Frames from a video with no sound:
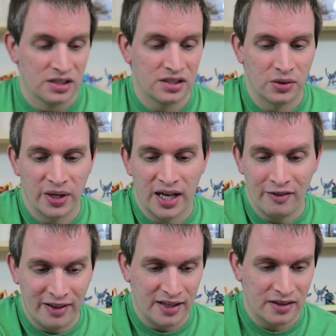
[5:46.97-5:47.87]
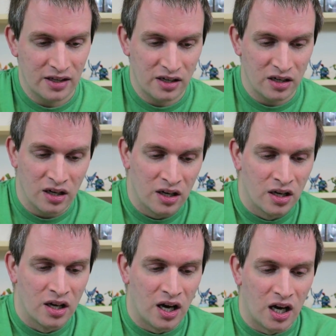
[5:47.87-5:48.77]
So we have that there.
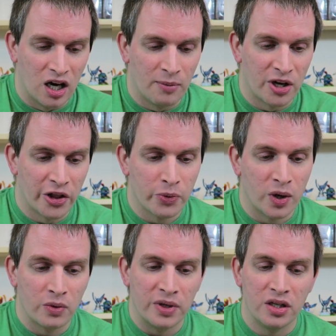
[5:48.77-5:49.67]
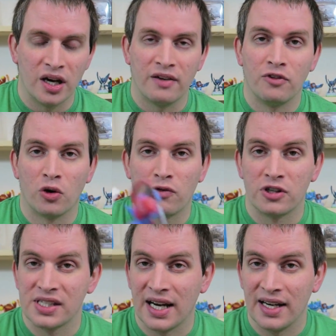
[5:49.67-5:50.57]
Another one we have known
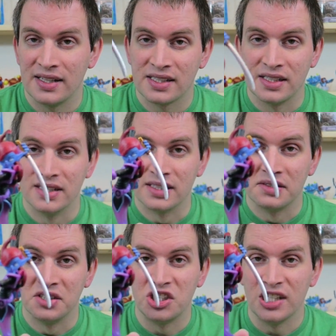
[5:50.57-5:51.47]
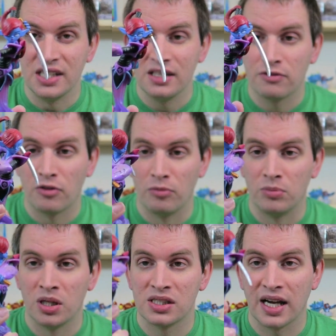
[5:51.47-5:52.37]
for size is Ninjini
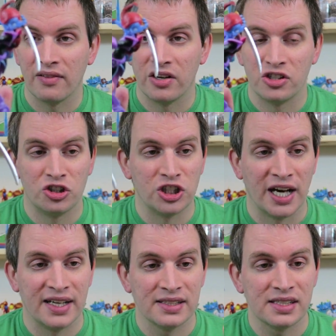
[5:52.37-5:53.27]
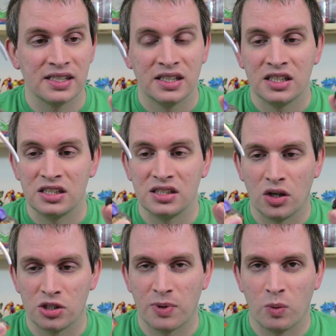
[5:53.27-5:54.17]
from Skylanders Giants. She's
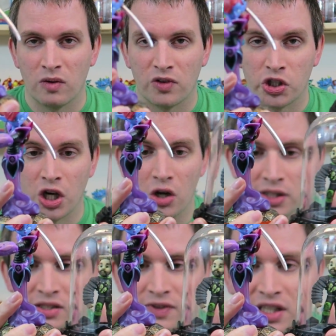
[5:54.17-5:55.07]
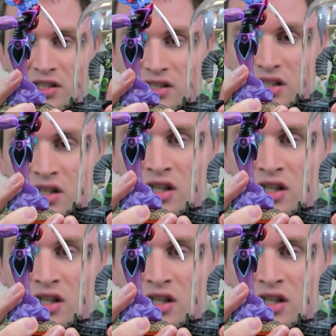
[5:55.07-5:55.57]
always been one of our tallest figures.